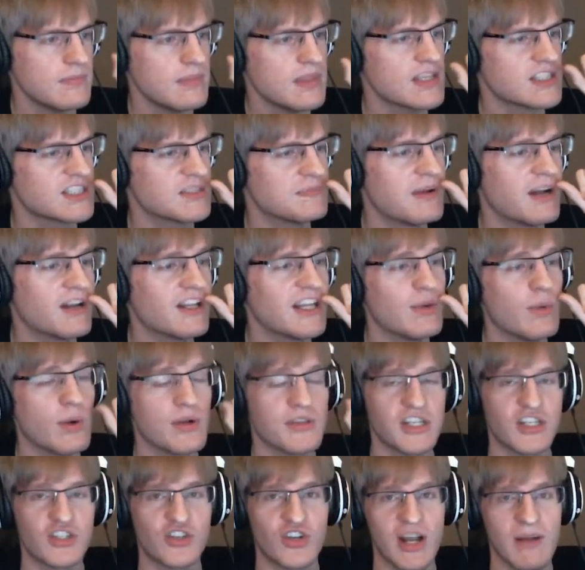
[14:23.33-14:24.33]
It's barely
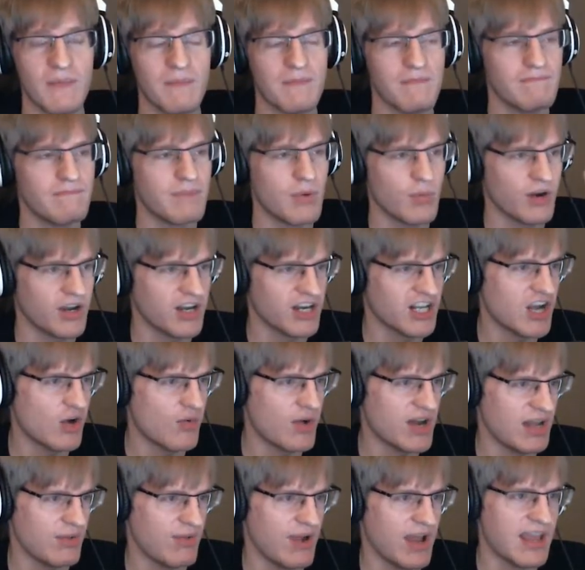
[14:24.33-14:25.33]
worth a trip, but we're gonna go
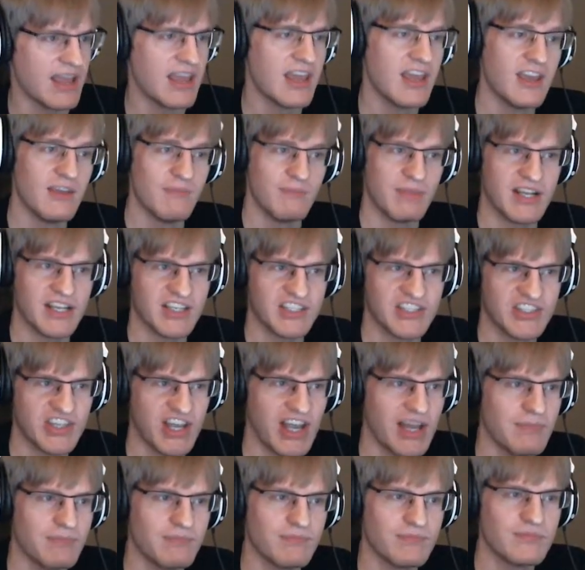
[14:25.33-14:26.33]
anyway. Because
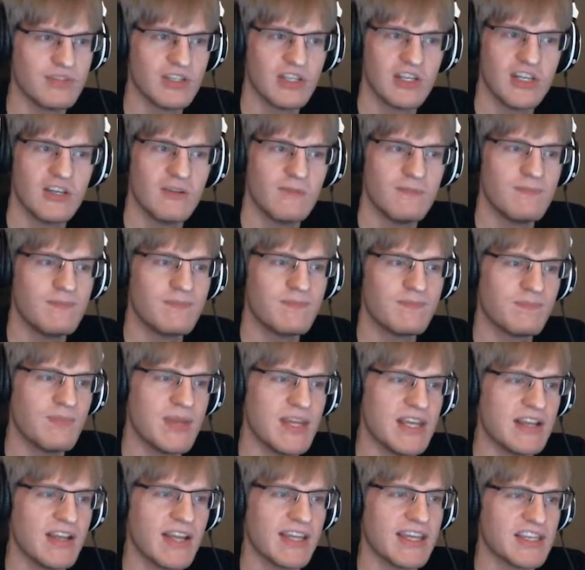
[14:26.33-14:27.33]
I'm
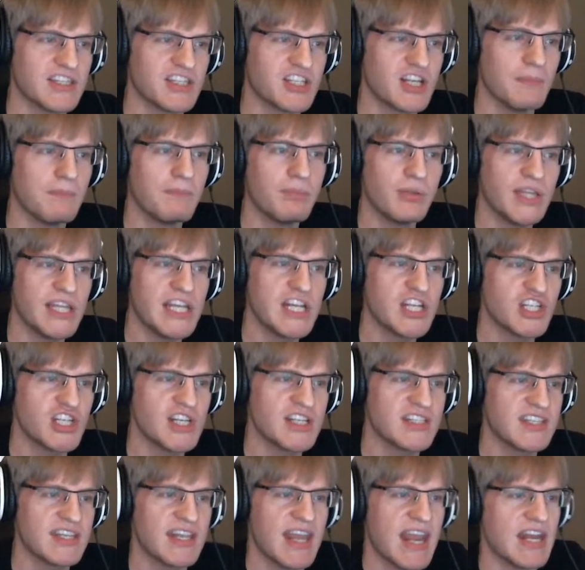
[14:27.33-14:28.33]
being like as
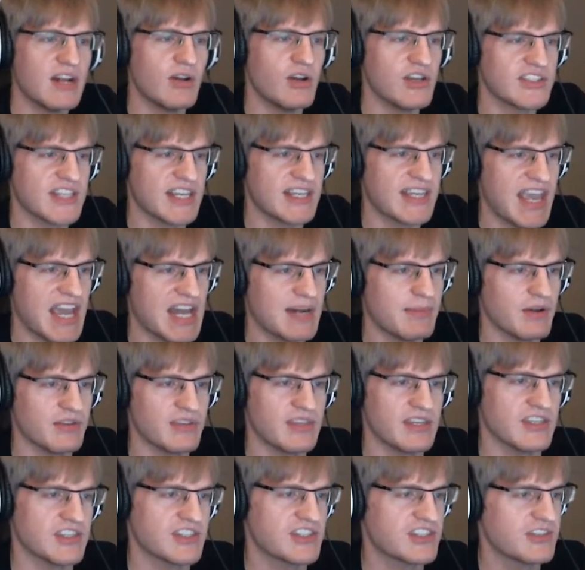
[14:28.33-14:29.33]
completionist and anal as I can about
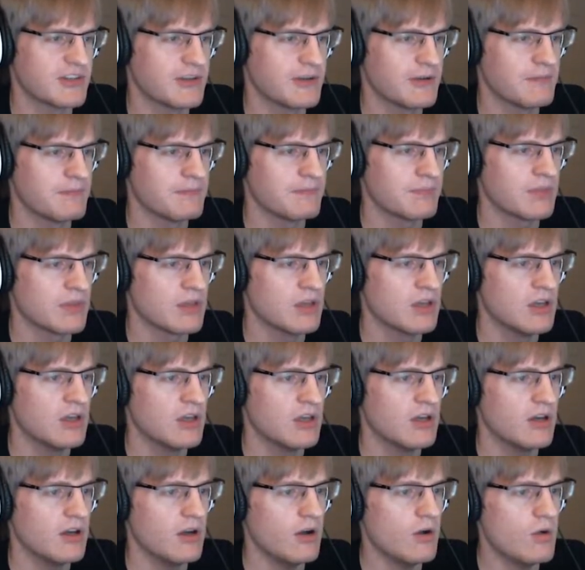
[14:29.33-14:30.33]
this.
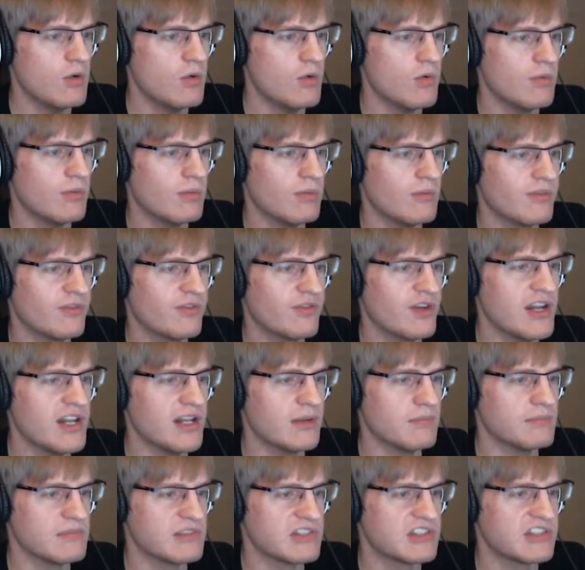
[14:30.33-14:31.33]
Oh,
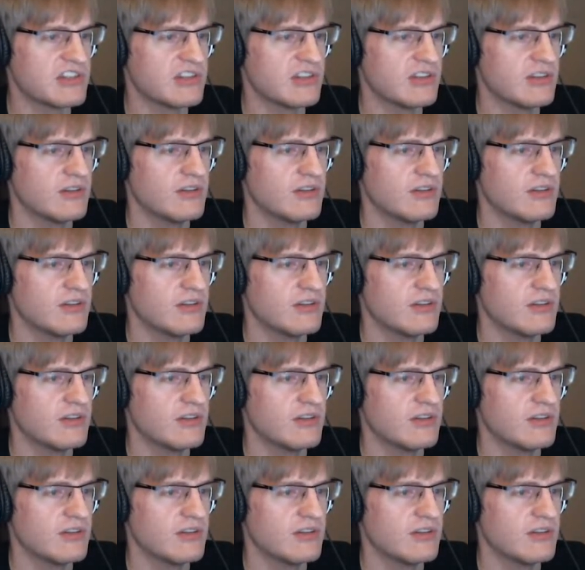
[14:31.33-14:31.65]
freedoms